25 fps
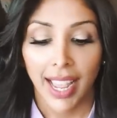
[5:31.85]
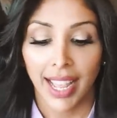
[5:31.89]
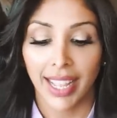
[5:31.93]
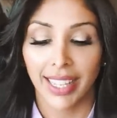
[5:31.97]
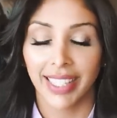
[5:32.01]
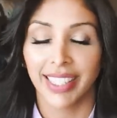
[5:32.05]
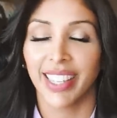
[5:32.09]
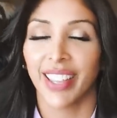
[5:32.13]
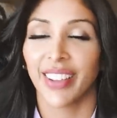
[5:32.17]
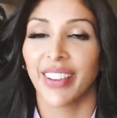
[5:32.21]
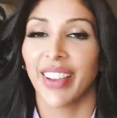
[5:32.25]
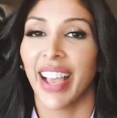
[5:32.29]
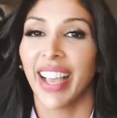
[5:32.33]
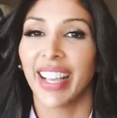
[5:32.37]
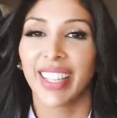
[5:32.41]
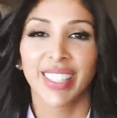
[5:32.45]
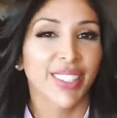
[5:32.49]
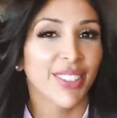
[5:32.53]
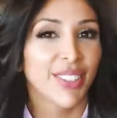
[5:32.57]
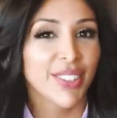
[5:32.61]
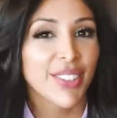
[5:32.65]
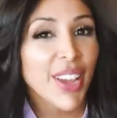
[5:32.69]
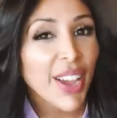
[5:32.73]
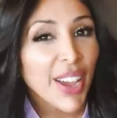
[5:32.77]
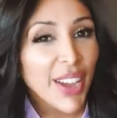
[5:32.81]
And so, as
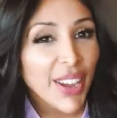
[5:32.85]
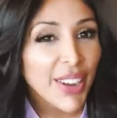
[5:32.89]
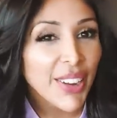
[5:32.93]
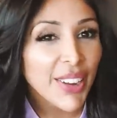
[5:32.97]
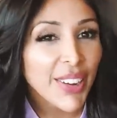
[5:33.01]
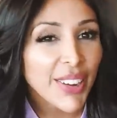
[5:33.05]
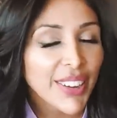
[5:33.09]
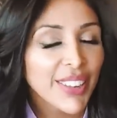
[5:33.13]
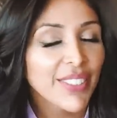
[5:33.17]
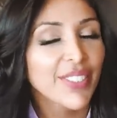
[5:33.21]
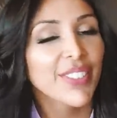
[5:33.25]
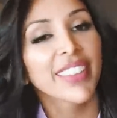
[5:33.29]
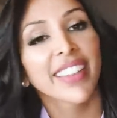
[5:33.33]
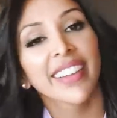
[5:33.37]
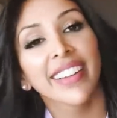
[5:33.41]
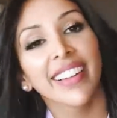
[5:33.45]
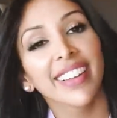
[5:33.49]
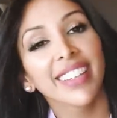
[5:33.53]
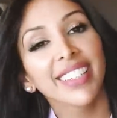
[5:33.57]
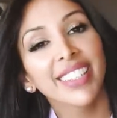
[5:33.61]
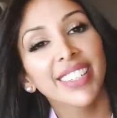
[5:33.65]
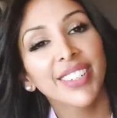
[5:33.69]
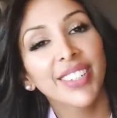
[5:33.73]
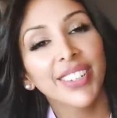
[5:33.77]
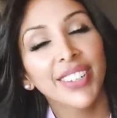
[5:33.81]
you know, for the
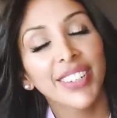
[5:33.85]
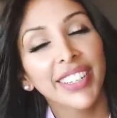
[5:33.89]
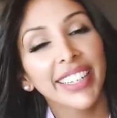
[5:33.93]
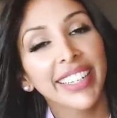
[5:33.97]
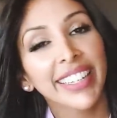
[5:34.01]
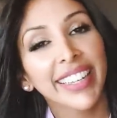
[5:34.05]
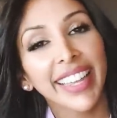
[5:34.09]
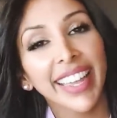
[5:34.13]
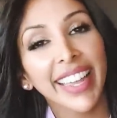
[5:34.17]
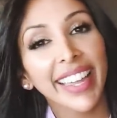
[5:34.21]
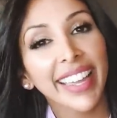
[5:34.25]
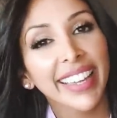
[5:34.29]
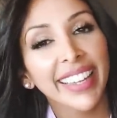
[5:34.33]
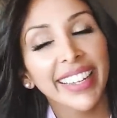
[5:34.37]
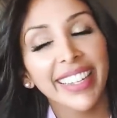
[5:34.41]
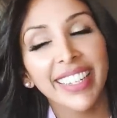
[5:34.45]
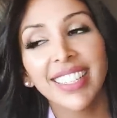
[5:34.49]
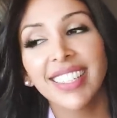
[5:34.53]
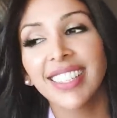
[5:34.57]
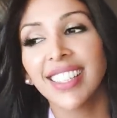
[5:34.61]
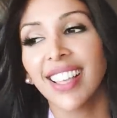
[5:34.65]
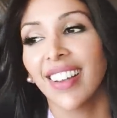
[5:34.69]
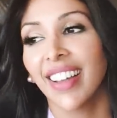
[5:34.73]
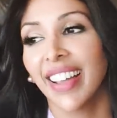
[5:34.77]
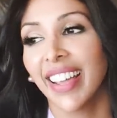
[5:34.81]
last 2
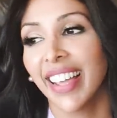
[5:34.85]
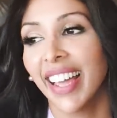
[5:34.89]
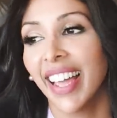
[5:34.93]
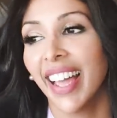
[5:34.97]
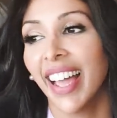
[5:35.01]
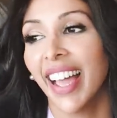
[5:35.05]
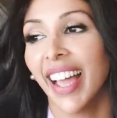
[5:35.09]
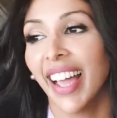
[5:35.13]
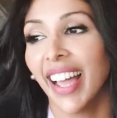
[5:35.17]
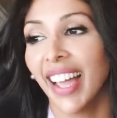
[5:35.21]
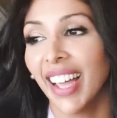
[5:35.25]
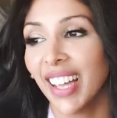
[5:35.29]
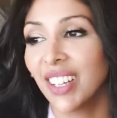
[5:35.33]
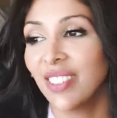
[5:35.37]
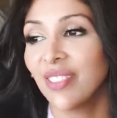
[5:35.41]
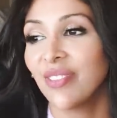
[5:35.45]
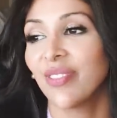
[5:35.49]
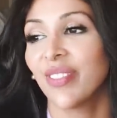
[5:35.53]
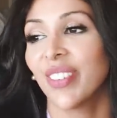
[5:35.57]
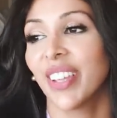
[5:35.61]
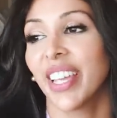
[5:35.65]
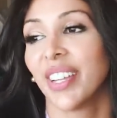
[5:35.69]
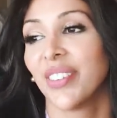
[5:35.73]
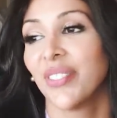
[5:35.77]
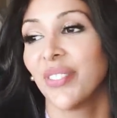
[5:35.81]
years, I
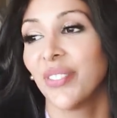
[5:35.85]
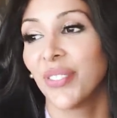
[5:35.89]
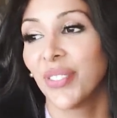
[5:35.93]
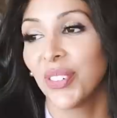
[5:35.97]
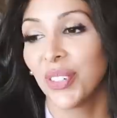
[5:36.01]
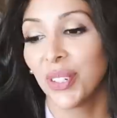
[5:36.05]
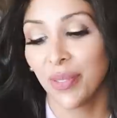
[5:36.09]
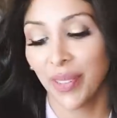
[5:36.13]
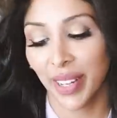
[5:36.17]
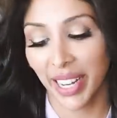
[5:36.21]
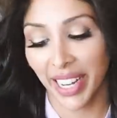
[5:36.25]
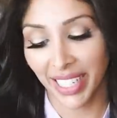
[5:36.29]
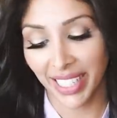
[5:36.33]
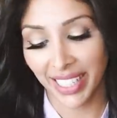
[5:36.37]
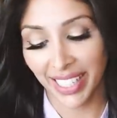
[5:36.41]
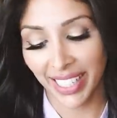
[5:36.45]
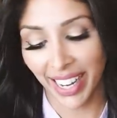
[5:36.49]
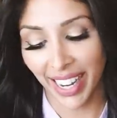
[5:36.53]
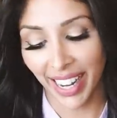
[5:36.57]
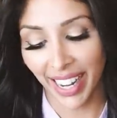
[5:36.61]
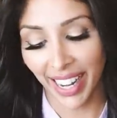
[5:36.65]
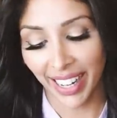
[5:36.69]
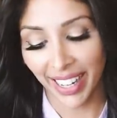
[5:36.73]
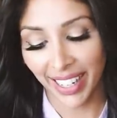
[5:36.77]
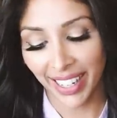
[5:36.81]
have been
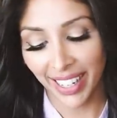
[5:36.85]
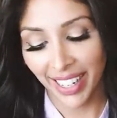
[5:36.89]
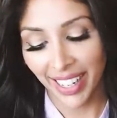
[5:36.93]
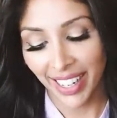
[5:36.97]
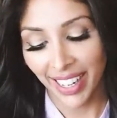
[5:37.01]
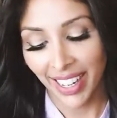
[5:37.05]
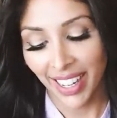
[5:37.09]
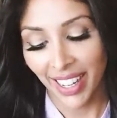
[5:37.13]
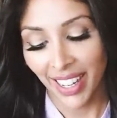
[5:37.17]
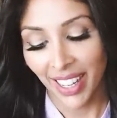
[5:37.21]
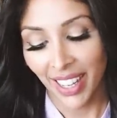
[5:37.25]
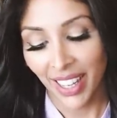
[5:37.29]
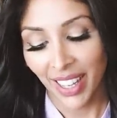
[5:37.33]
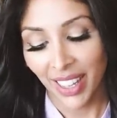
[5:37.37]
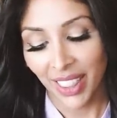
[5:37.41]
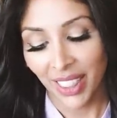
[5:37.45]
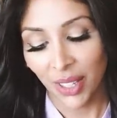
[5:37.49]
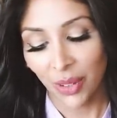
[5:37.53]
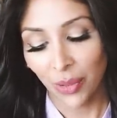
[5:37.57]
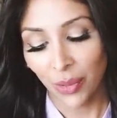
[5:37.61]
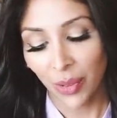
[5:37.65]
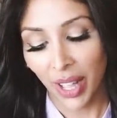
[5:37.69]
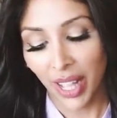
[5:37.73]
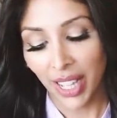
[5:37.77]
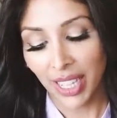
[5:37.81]
formulating
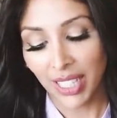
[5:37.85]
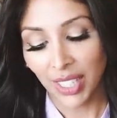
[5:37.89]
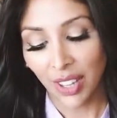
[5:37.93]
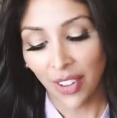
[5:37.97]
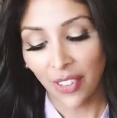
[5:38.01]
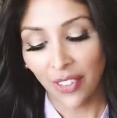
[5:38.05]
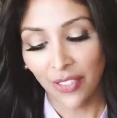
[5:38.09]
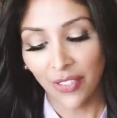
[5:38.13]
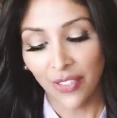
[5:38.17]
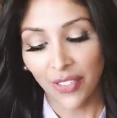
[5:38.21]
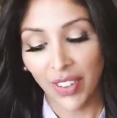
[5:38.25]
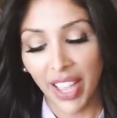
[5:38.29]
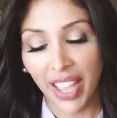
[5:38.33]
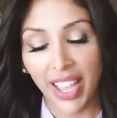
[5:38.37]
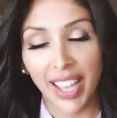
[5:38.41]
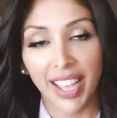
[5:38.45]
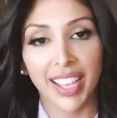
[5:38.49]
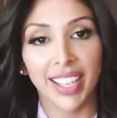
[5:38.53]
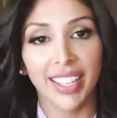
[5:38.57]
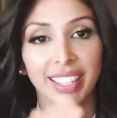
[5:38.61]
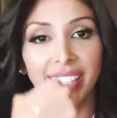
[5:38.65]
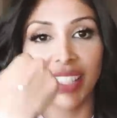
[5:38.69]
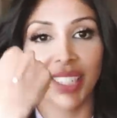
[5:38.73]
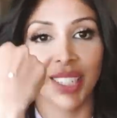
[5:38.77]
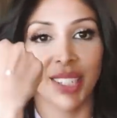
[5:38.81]
the world's
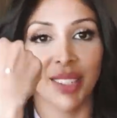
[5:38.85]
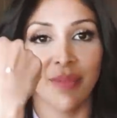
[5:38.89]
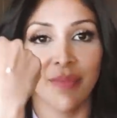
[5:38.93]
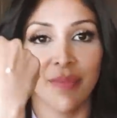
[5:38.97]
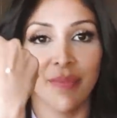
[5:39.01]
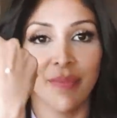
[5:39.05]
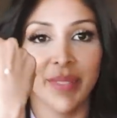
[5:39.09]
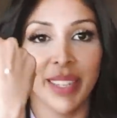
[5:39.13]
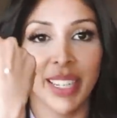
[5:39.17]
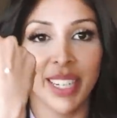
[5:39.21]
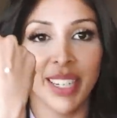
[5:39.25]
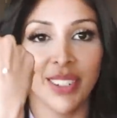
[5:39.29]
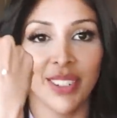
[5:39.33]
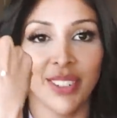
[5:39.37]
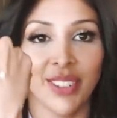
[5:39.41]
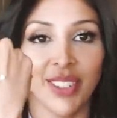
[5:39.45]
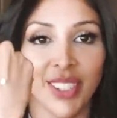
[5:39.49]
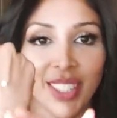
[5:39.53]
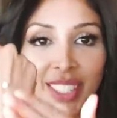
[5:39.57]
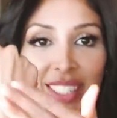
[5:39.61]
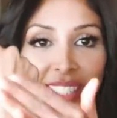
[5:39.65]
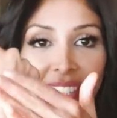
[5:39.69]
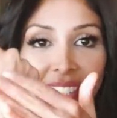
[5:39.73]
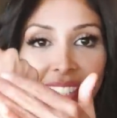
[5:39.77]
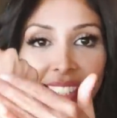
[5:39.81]
first
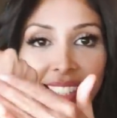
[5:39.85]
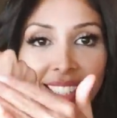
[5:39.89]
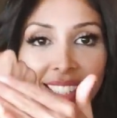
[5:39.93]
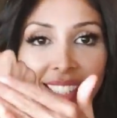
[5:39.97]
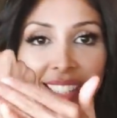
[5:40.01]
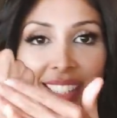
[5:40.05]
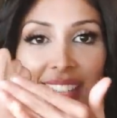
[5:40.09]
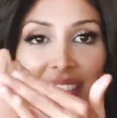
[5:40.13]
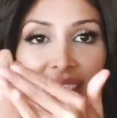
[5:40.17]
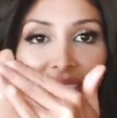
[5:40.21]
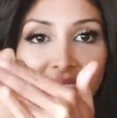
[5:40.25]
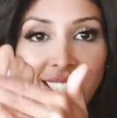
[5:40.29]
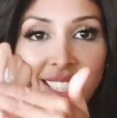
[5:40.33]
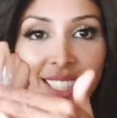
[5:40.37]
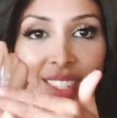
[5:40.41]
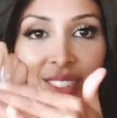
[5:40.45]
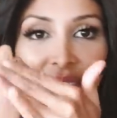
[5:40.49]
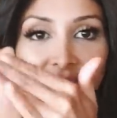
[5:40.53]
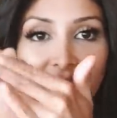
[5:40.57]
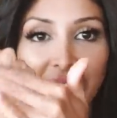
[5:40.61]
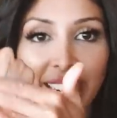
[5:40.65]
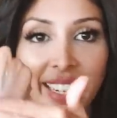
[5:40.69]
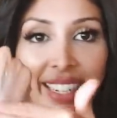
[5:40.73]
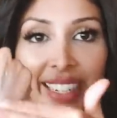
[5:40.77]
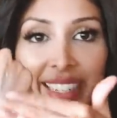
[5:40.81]
mineral
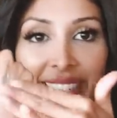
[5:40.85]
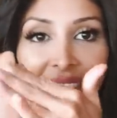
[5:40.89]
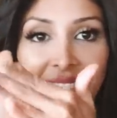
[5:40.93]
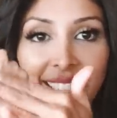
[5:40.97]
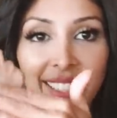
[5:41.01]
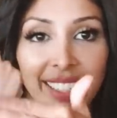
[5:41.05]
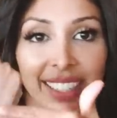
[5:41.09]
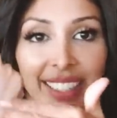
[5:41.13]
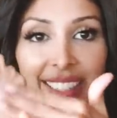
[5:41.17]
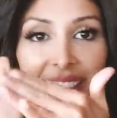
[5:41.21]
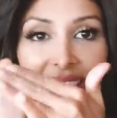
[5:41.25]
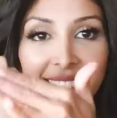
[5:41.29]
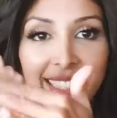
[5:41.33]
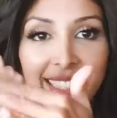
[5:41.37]
sunscreen,